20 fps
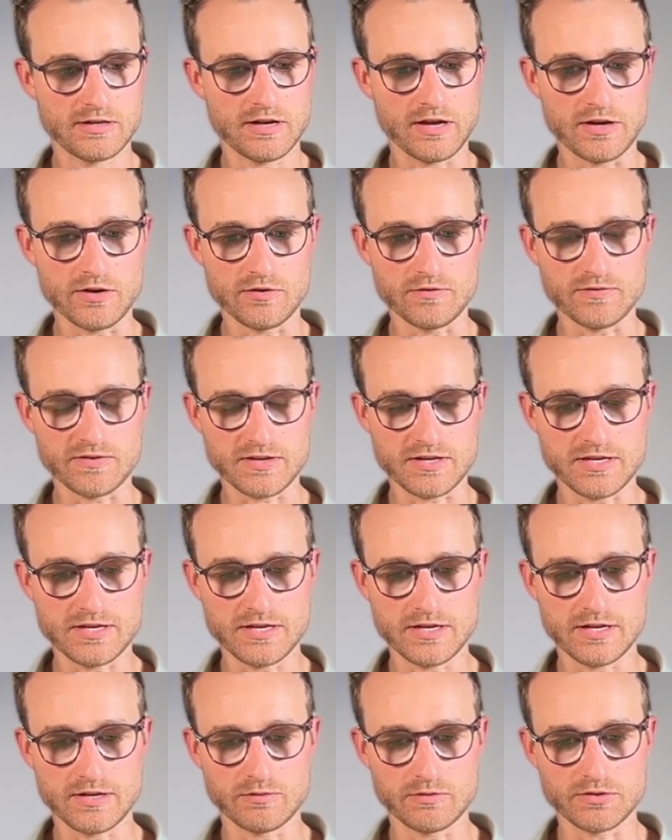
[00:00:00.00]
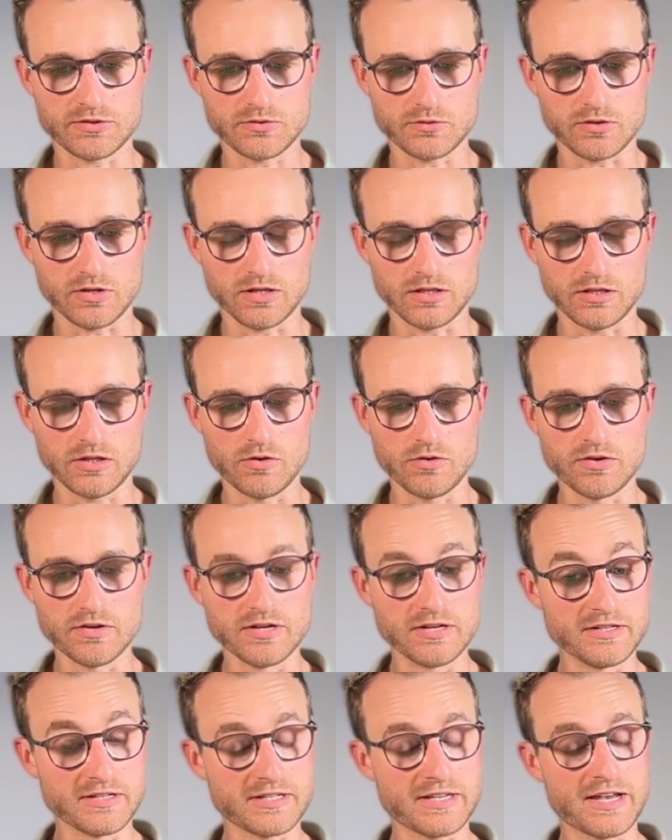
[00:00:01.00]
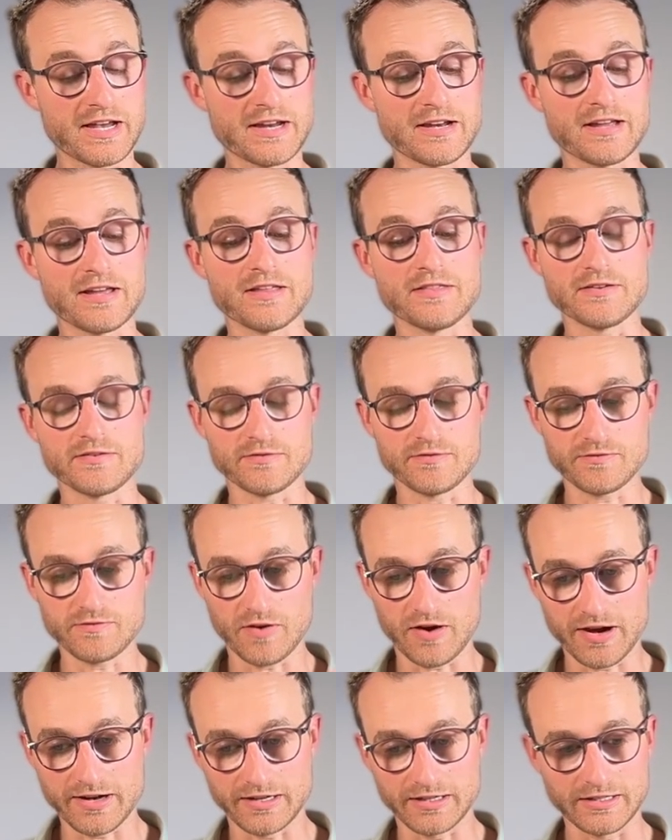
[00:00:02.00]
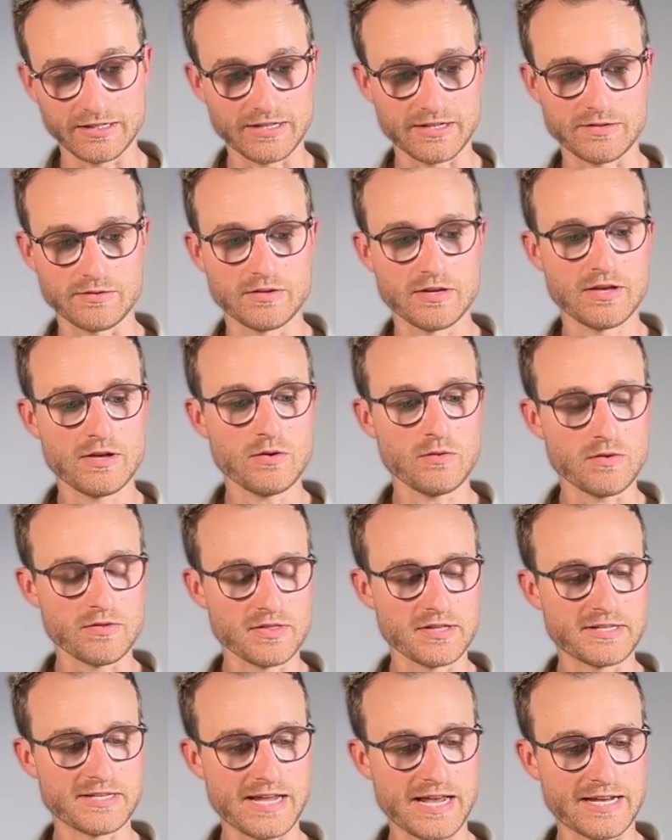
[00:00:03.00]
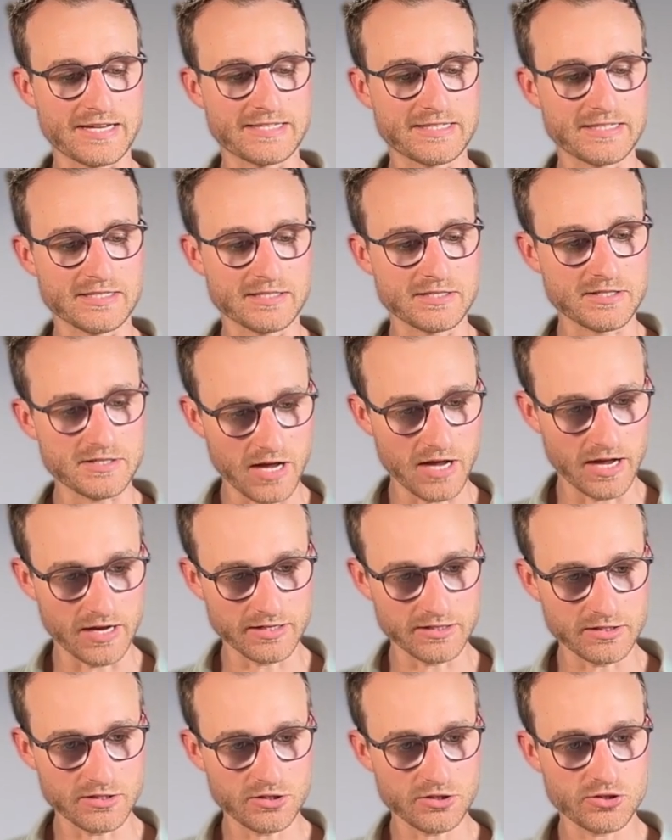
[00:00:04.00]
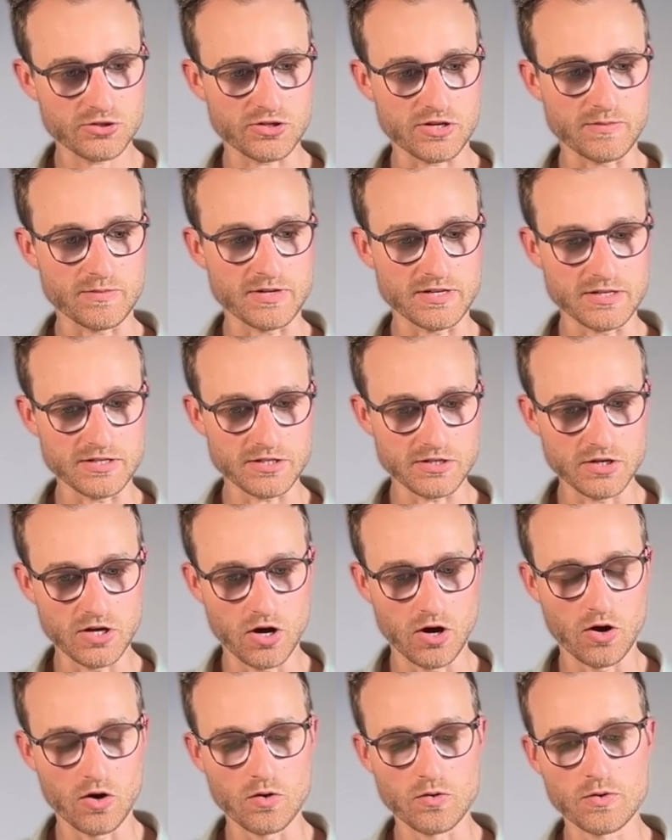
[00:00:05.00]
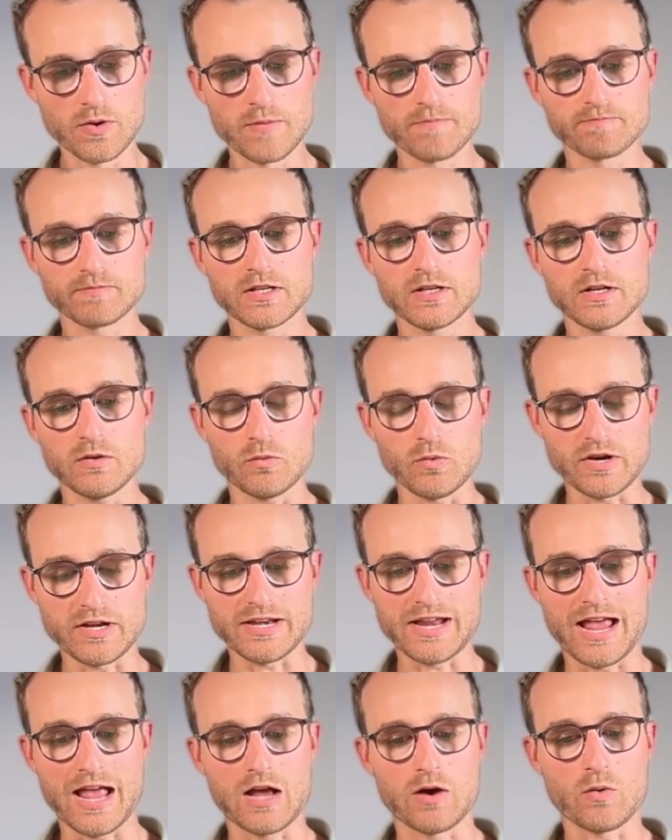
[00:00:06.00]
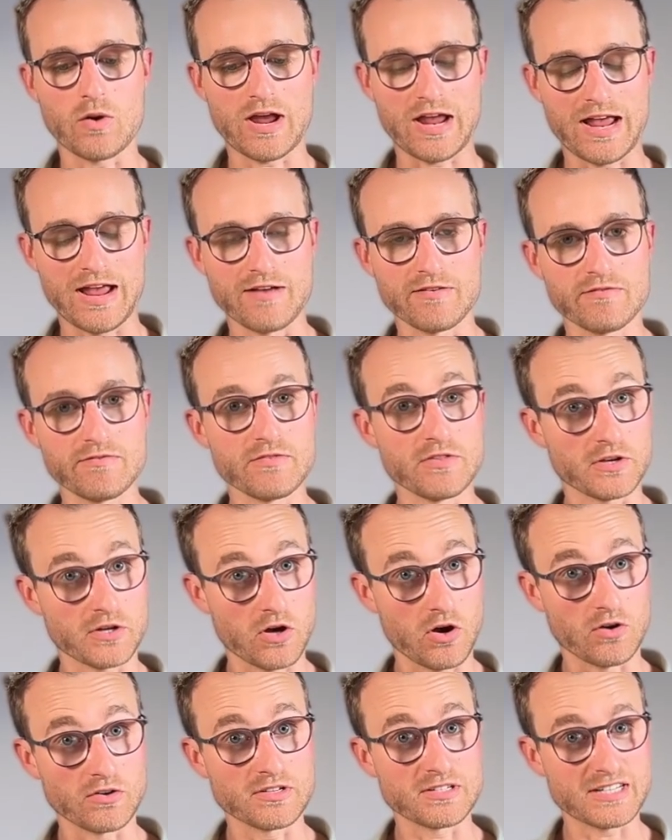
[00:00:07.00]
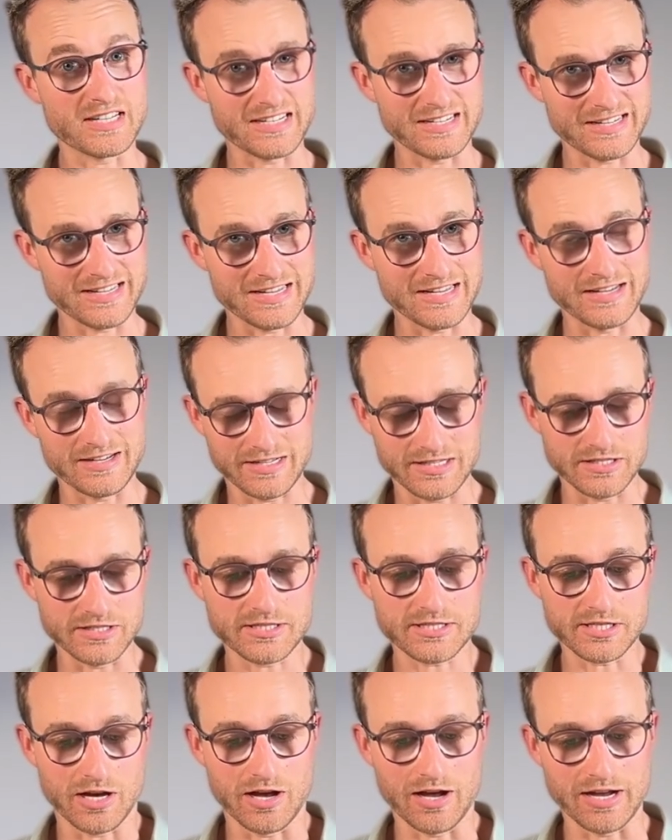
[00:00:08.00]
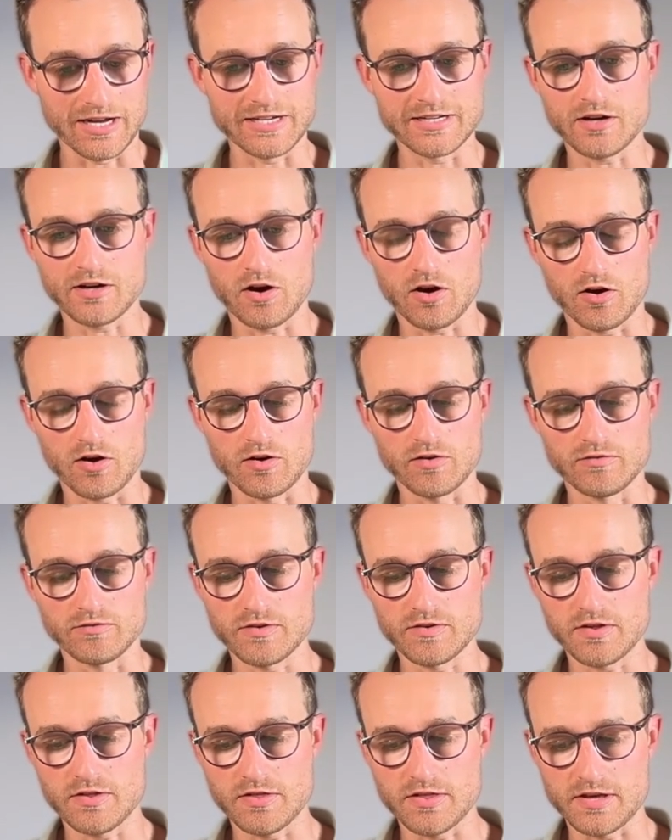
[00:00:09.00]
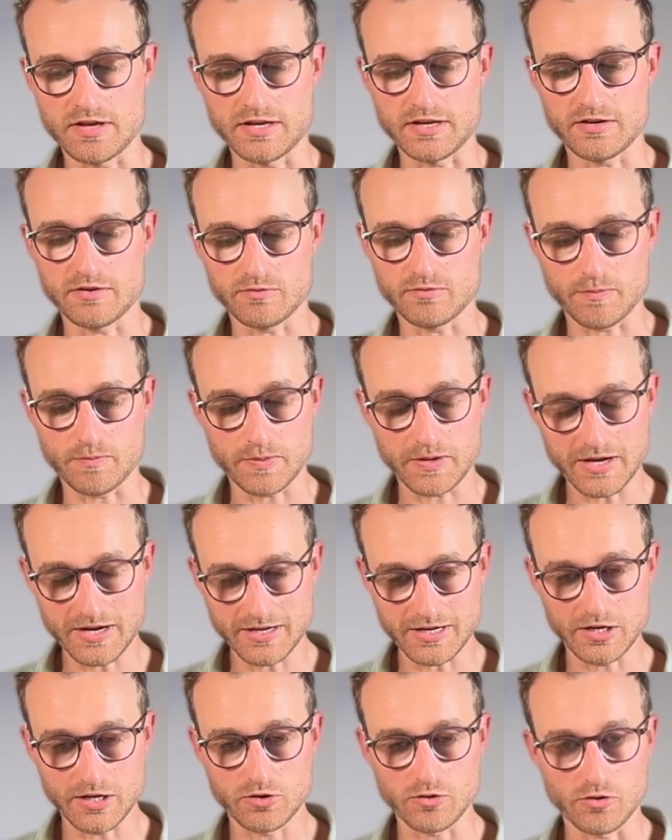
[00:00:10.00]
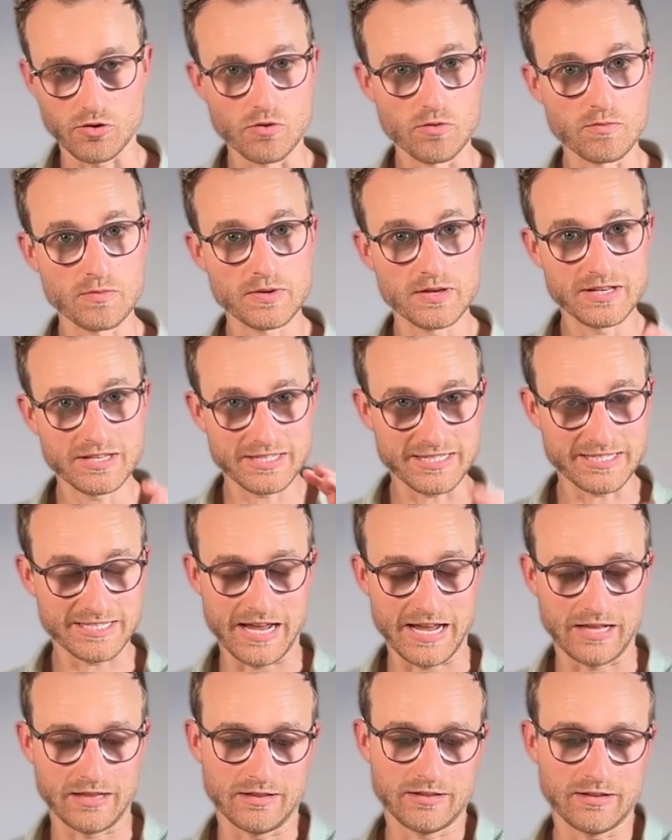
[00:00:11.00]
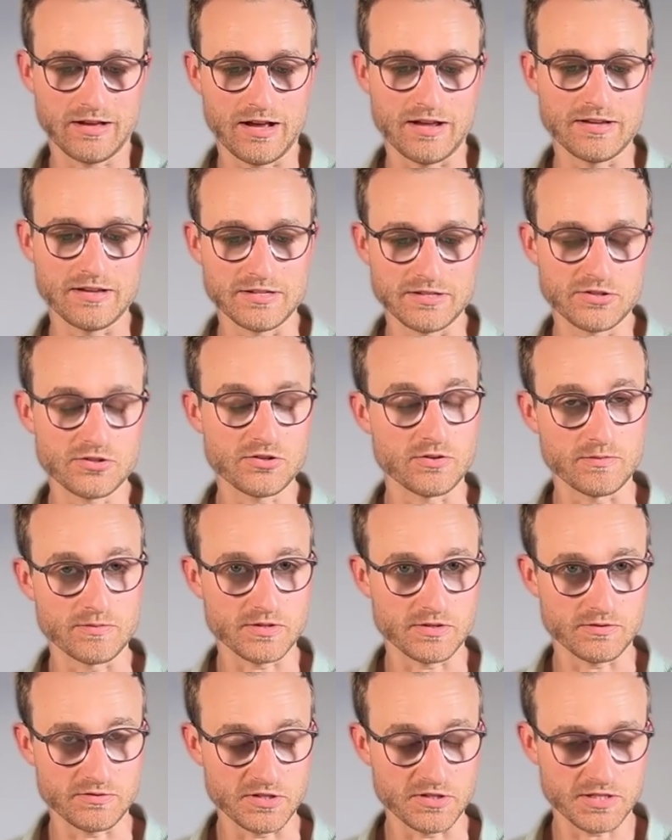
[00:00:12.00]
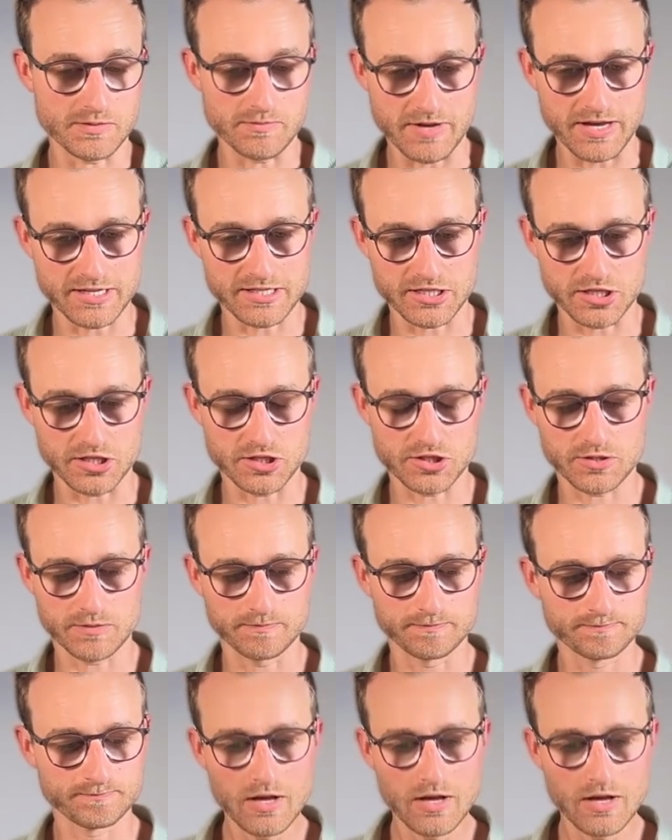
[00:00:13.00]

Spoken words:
And over here, we've still got a loading indicator. And then finally, when the text is done, streaming is no, we now have the content here inside of the repeating group cell, right, in terms of this message.